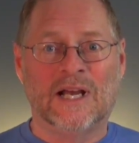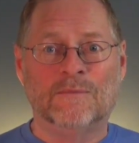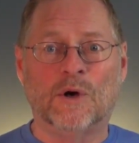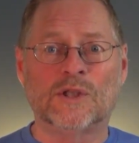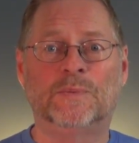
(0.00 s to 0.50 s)

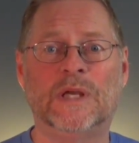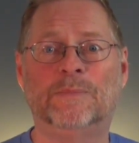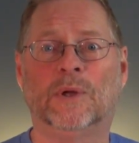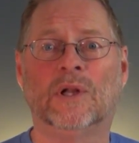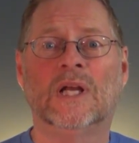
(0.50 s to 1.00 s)
Most
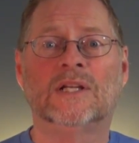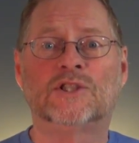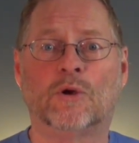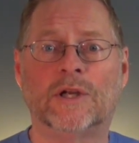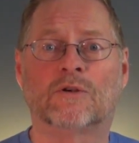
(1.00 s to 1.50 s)
people
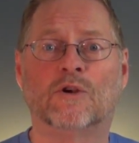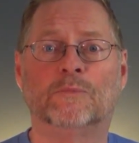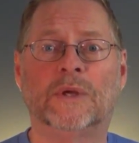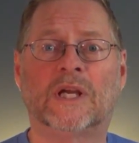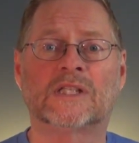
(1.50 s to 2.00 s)
join a group
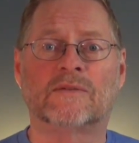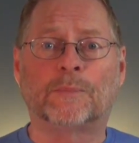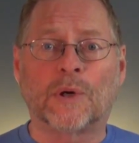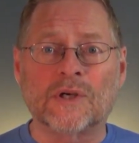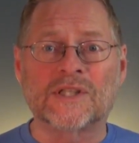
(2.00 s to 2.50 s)
because of a
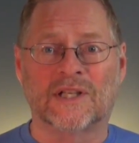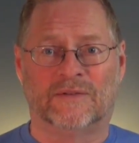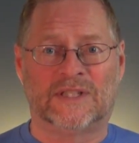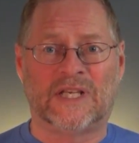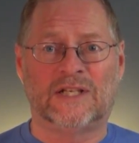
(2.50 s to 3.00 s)
personal
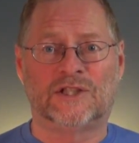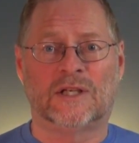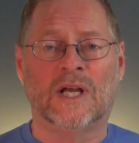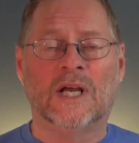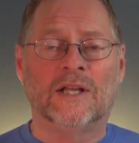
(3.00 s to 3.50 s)

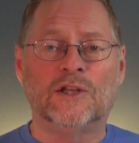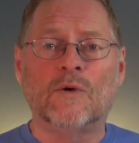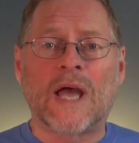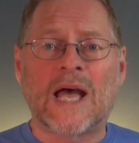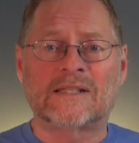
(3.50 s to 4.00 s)
invitation that you
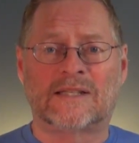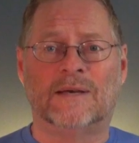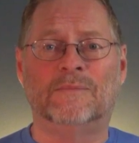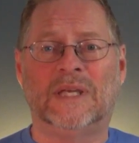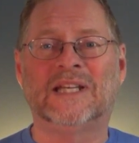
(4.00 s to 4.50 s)
ask
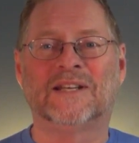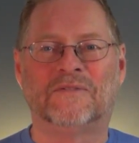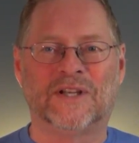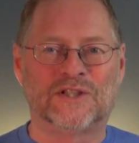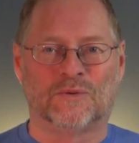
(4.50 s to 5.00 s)
them
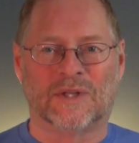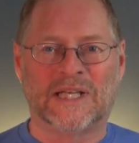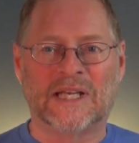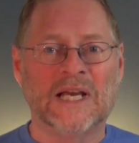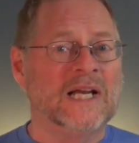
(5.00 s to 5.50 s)
individually.